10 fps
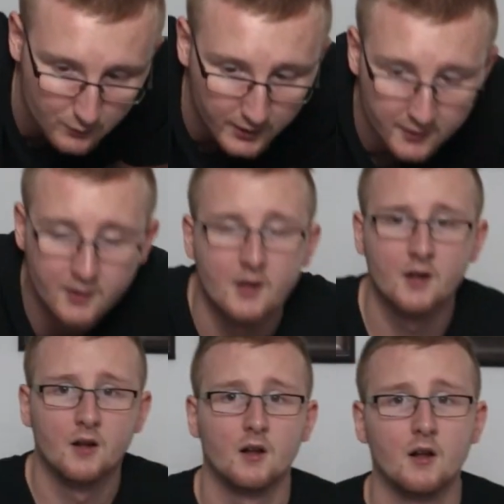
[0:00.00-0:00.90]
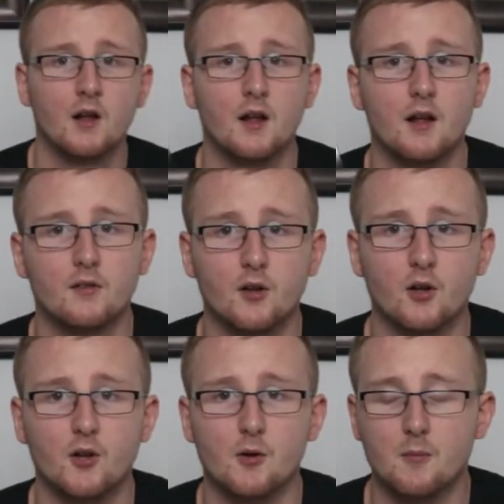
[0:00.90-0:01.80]
one,
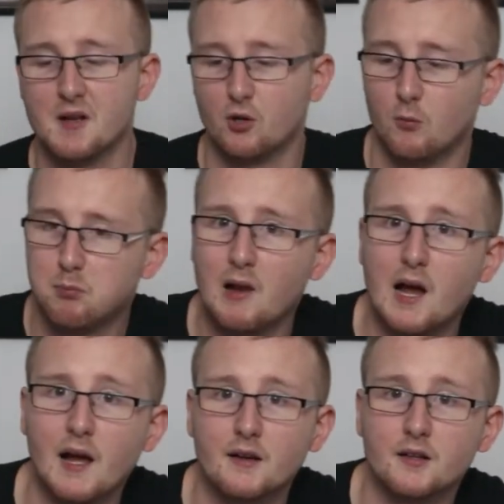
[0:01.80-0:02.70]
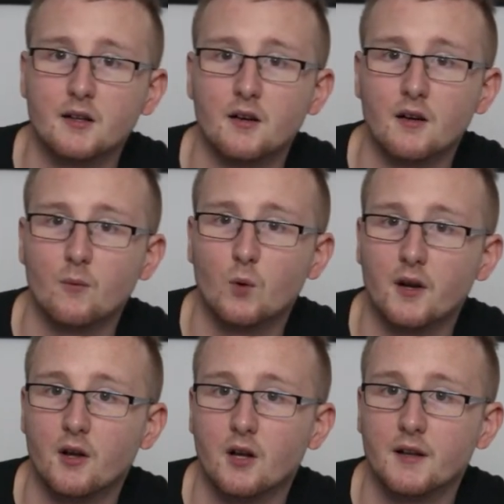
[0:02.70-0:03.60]
the metal black and
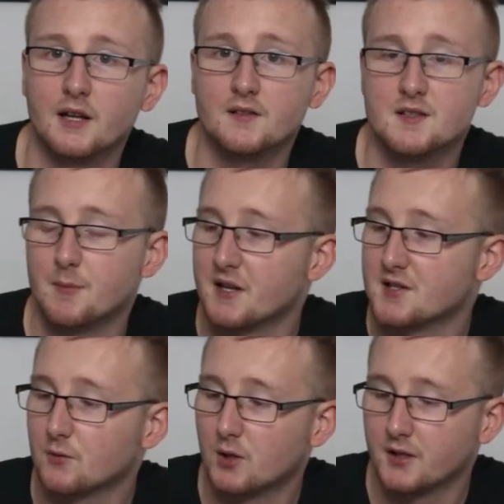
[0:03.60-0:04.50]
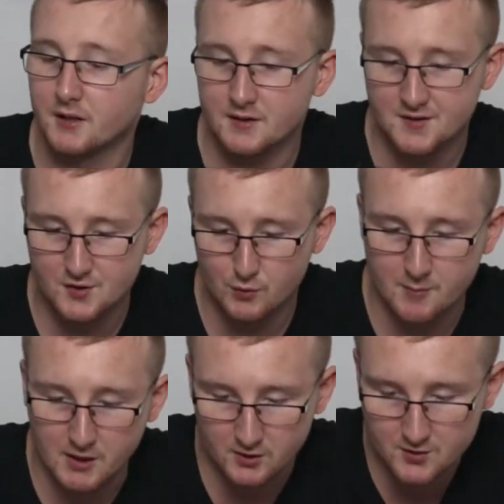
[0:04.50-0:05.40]
whatnot, that's the basic one, and that's 20
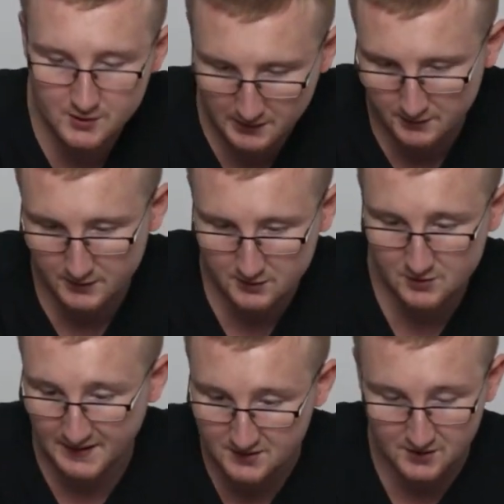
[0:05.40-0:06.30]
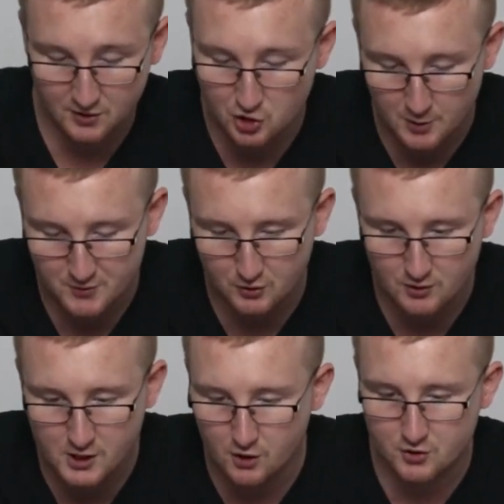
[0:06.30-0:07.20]
bucks. And that's like the cheapest you
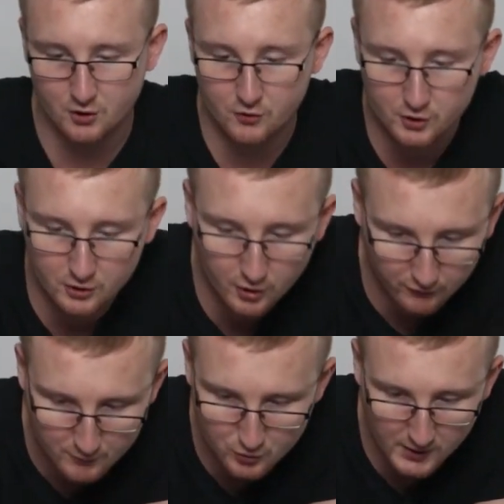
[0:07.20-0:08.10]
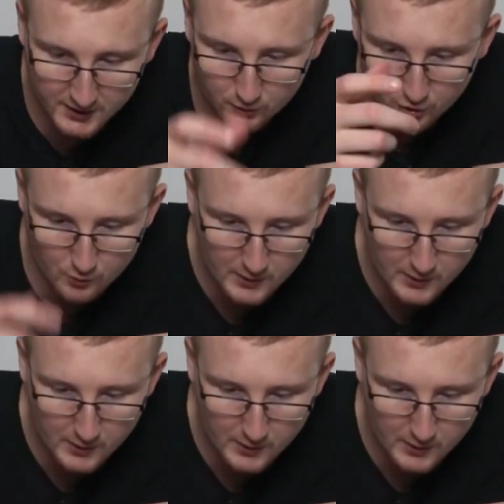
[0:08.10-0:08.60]
can go. So you can go from 20 all the